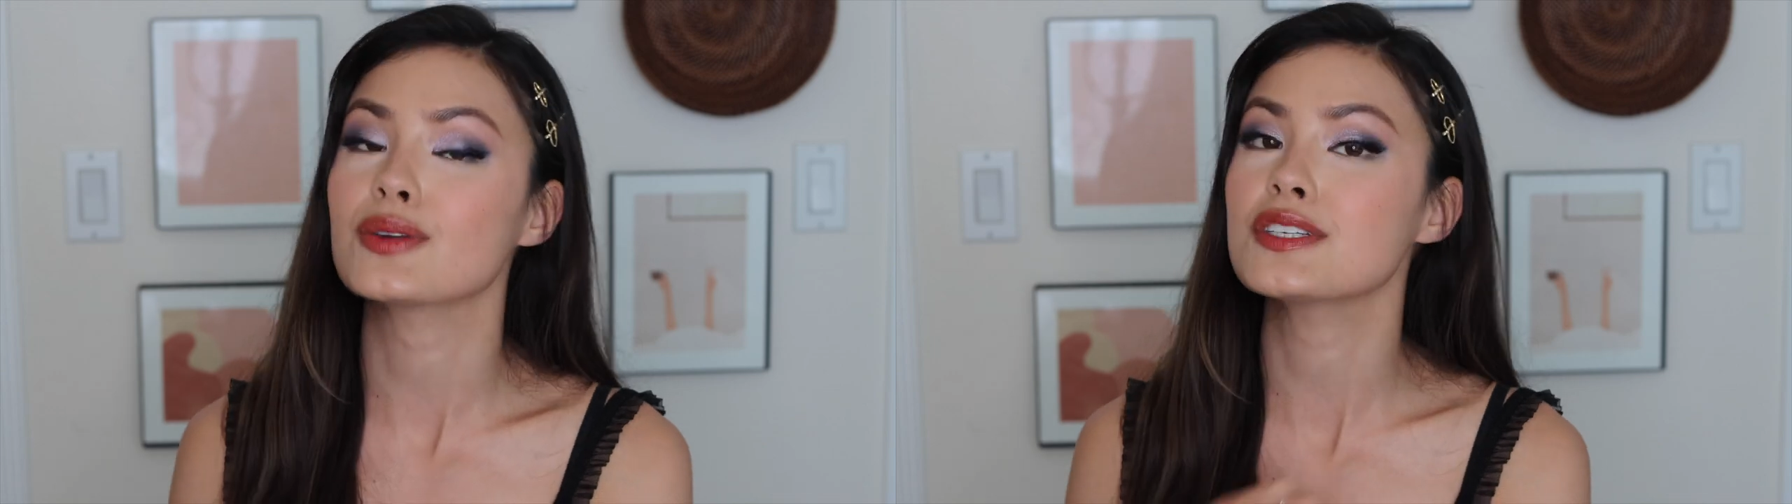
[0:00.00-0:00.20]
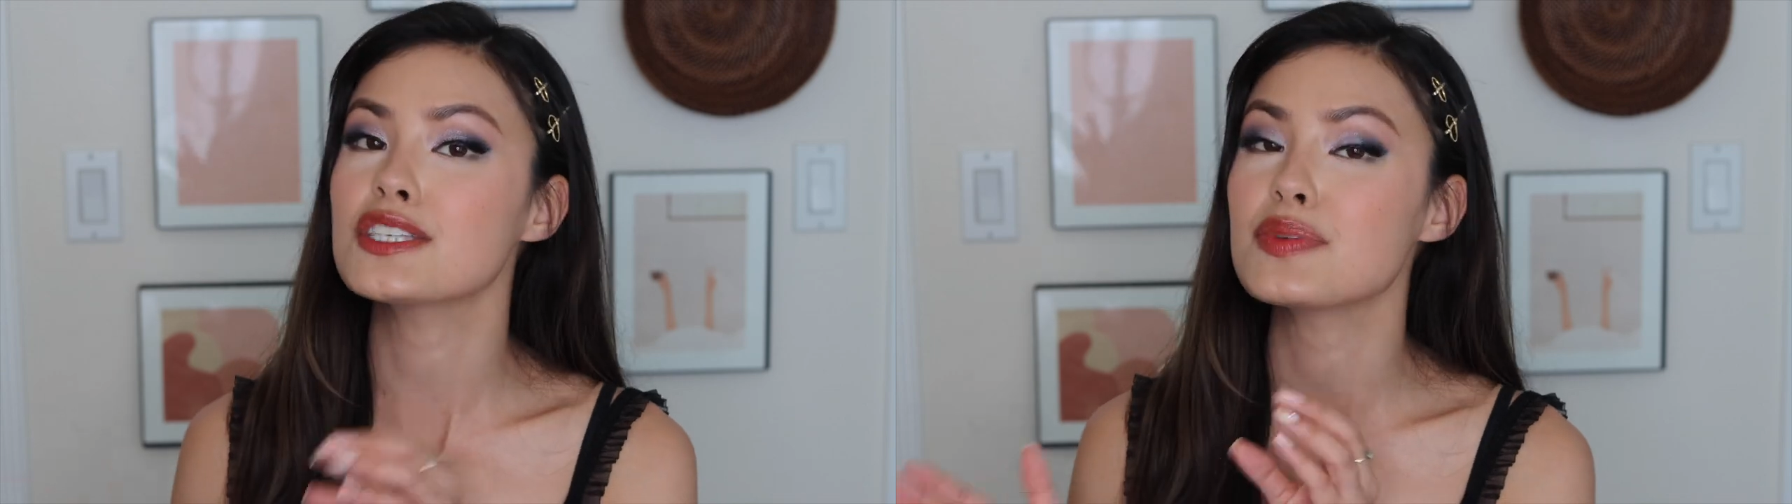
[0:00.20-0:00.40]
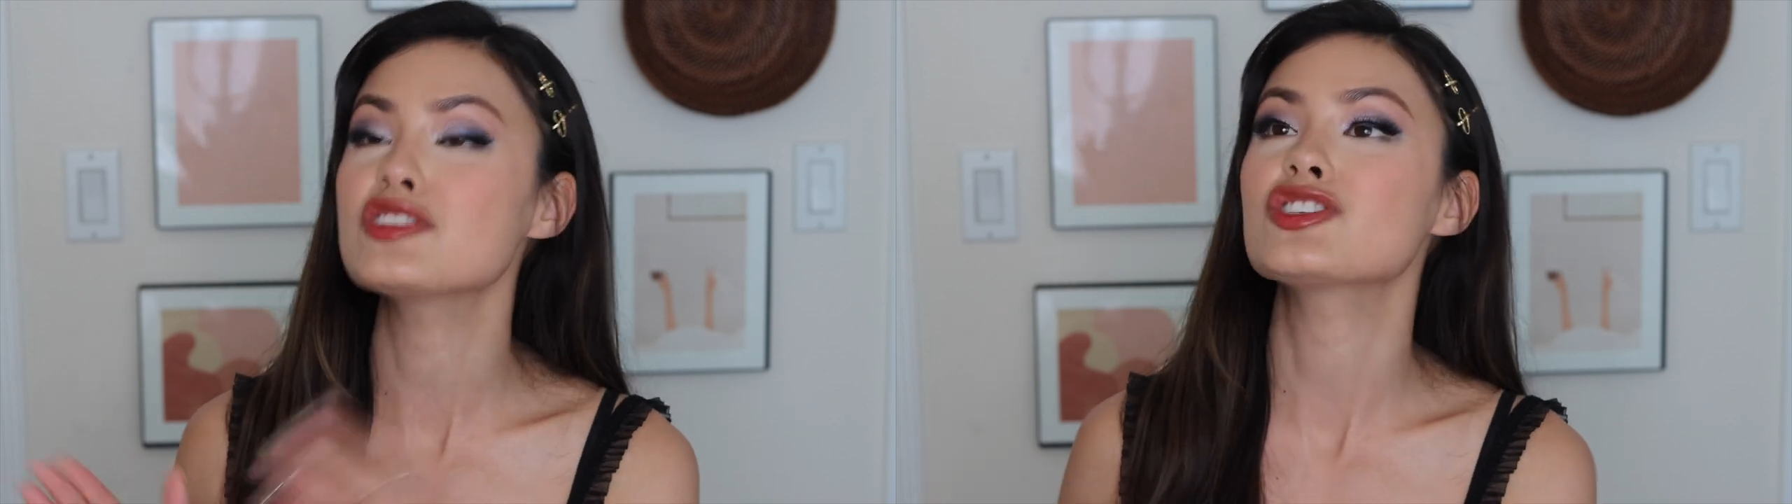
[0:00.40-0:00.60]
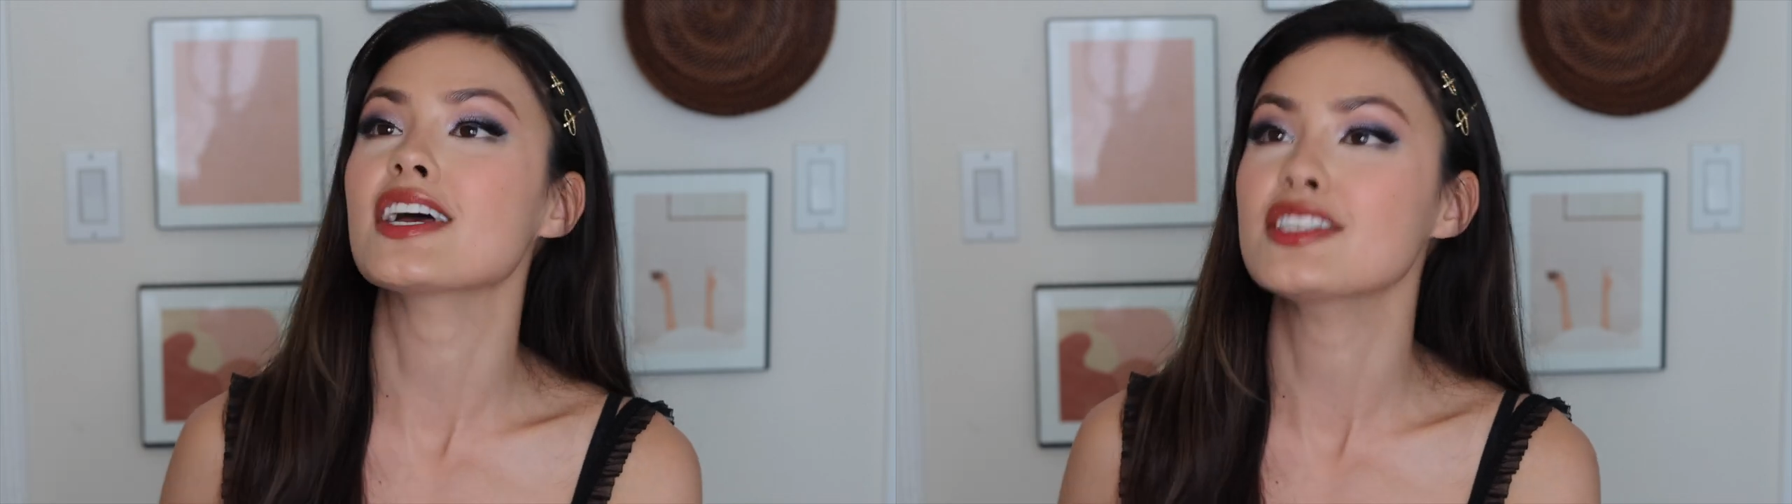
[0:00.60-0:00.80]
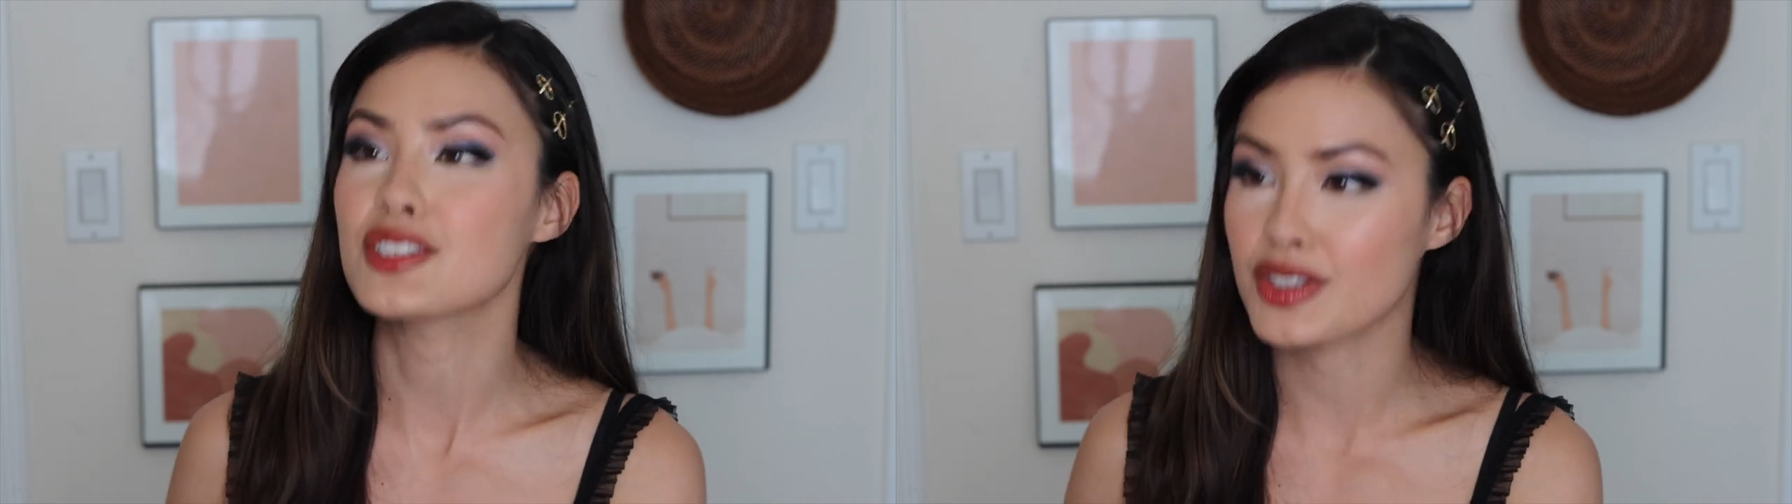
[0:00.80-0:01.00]
only to be
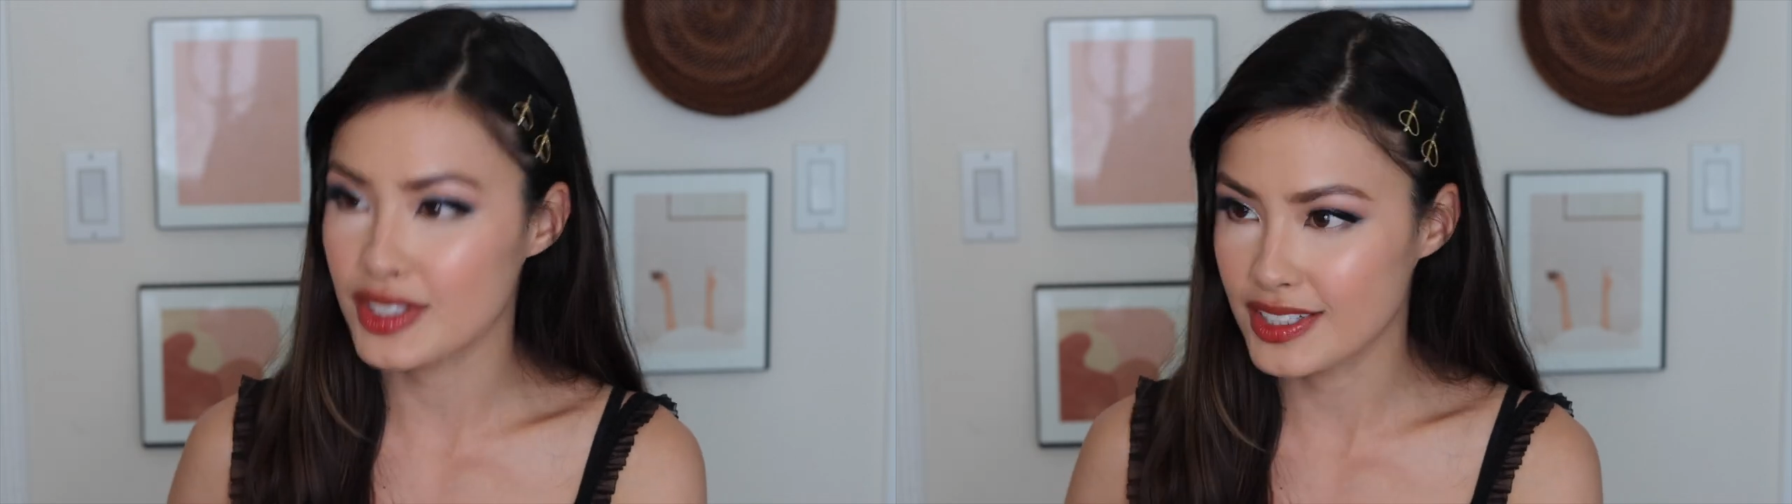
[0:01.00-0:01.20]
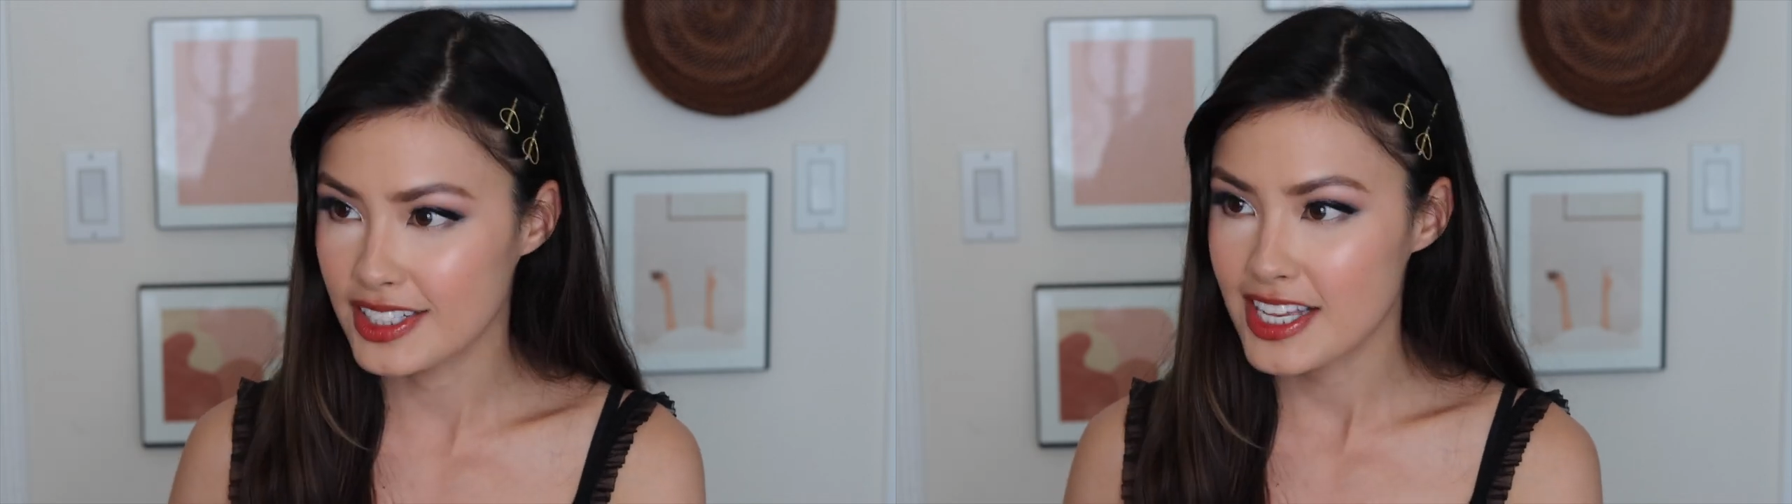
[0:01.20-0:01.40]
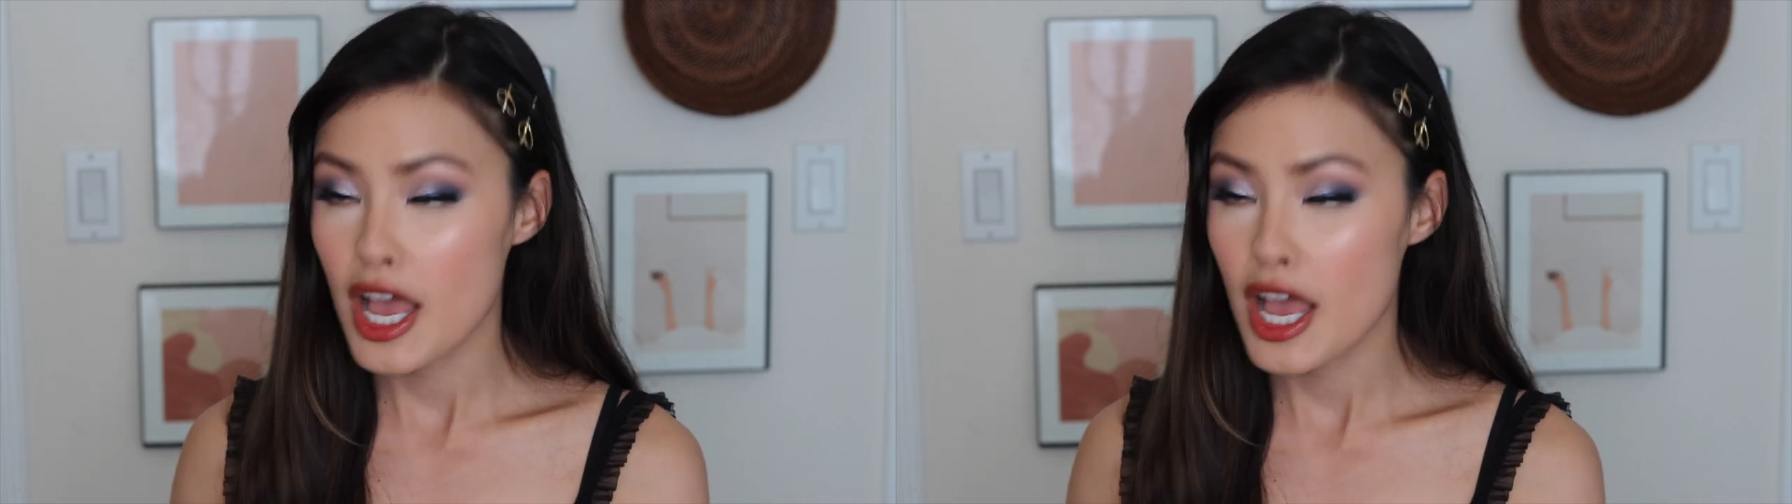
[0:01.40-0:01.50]
gentle,